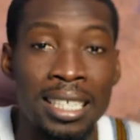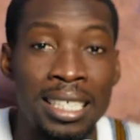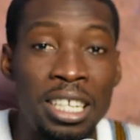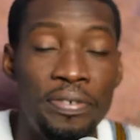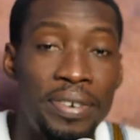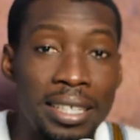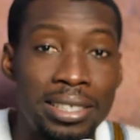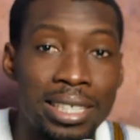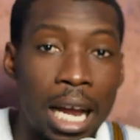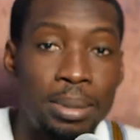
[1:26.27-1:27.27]
different
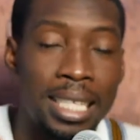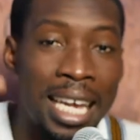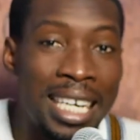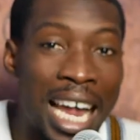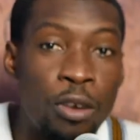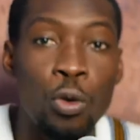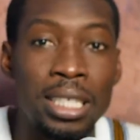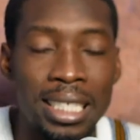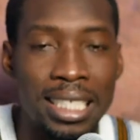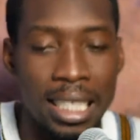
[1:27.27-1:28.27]
tribes and
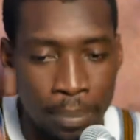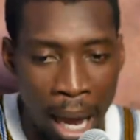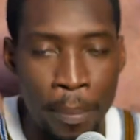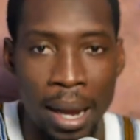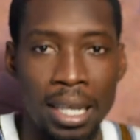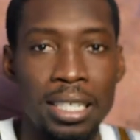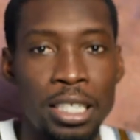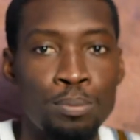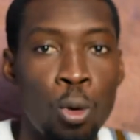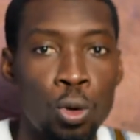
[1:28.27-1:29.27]
languages baba
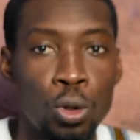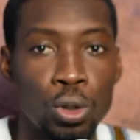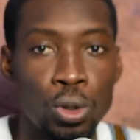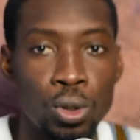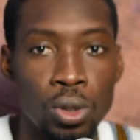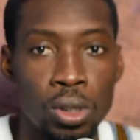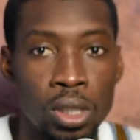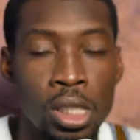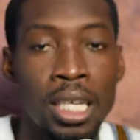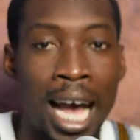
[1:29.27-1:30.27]
shpono
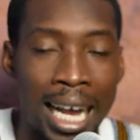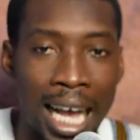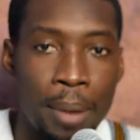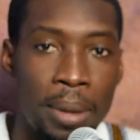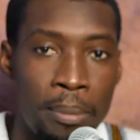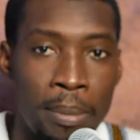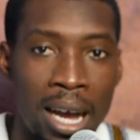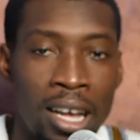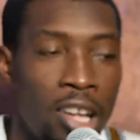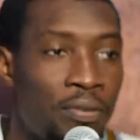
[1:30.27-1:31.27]
aka member
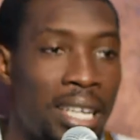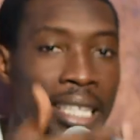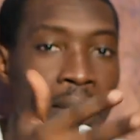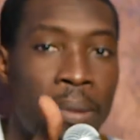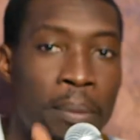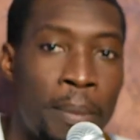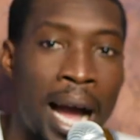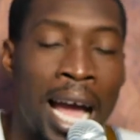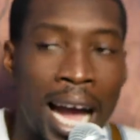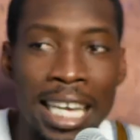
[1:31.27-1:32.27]
fante
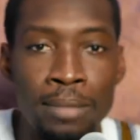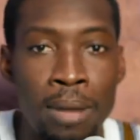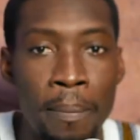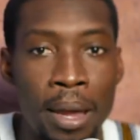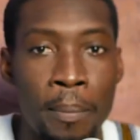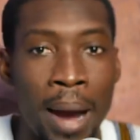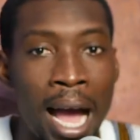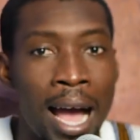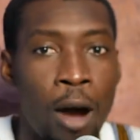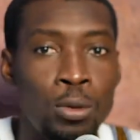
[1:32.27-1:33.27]
member aigbe member
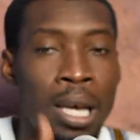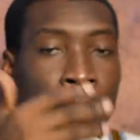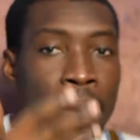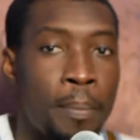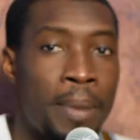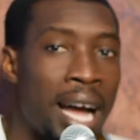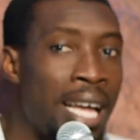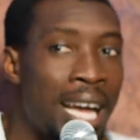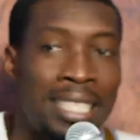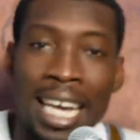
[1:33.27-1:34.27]
Hausa member
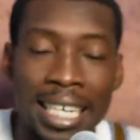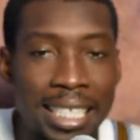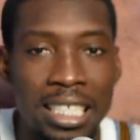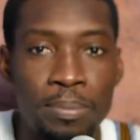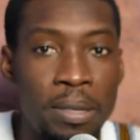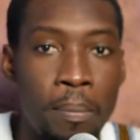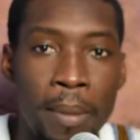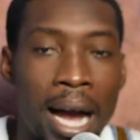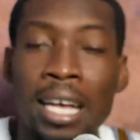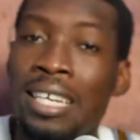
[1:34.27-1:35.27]
Chinese
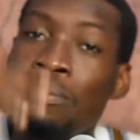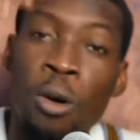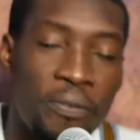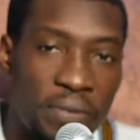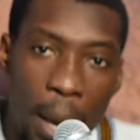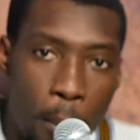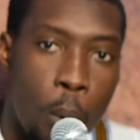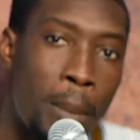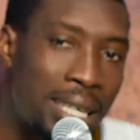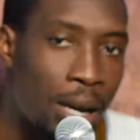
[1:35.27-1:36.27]
bimba mo
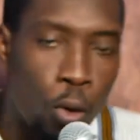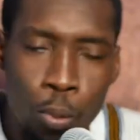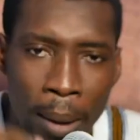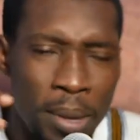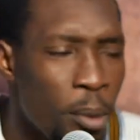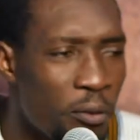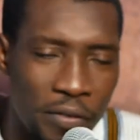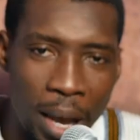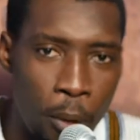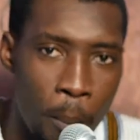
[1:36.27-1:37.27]
fiamomba dagoma mi mo
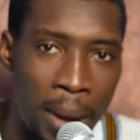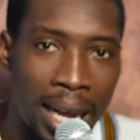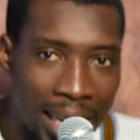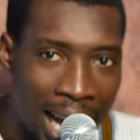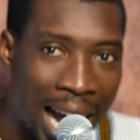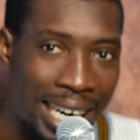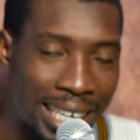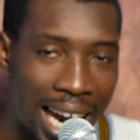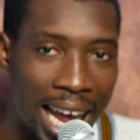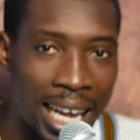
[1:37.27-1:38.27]
fiamomba
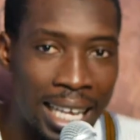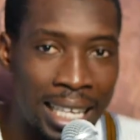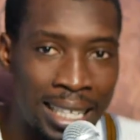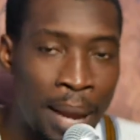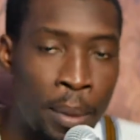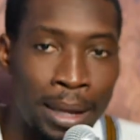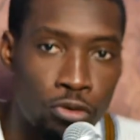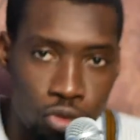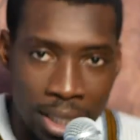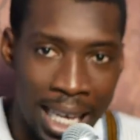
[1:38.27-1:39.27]
Accra na me ba
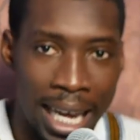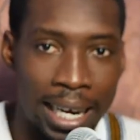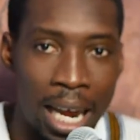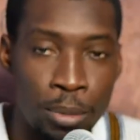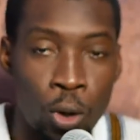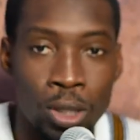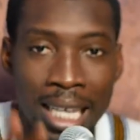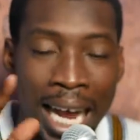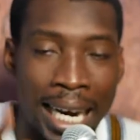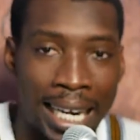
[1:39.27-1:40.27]
tuni Accra because
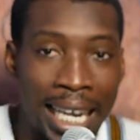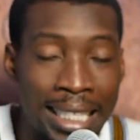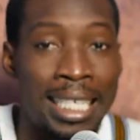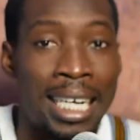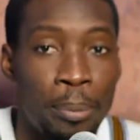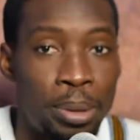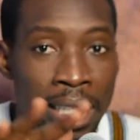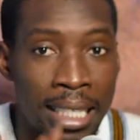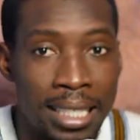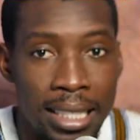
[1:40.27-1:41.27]
Accra is the
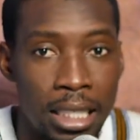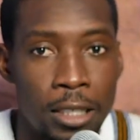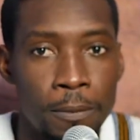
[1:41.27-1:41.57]
capital city